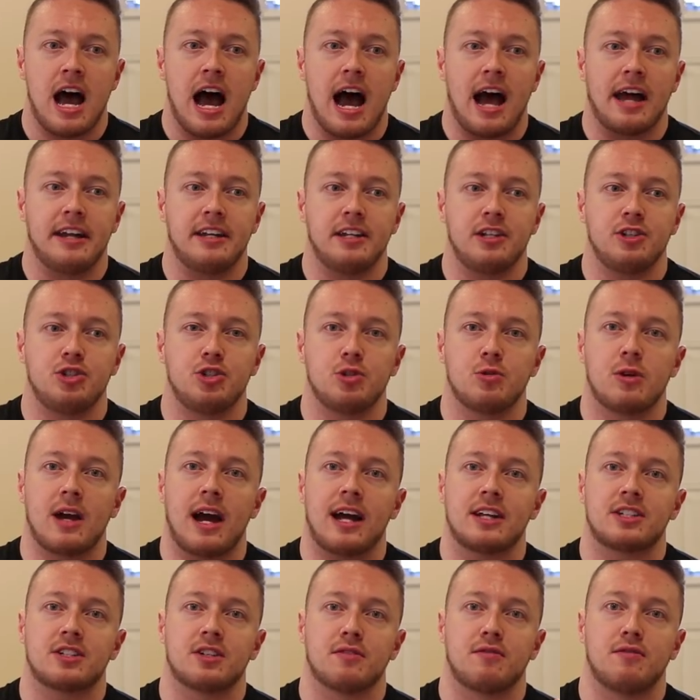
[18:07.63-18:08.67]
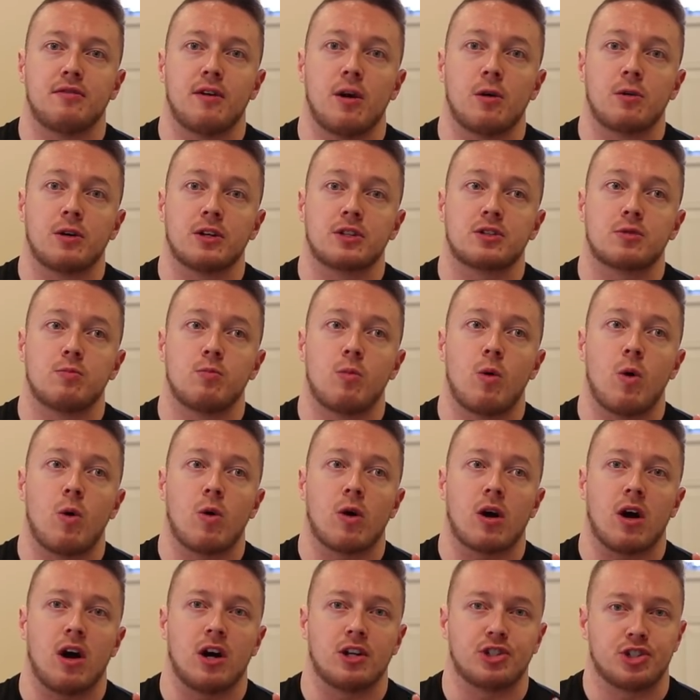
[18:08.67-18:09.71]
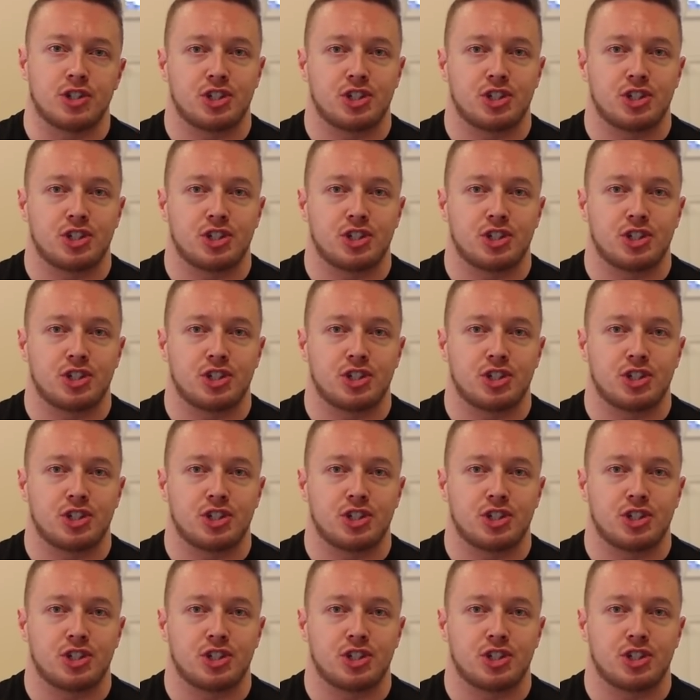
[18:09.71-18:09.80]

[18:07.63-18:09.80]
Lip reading: I need you guys to focus more on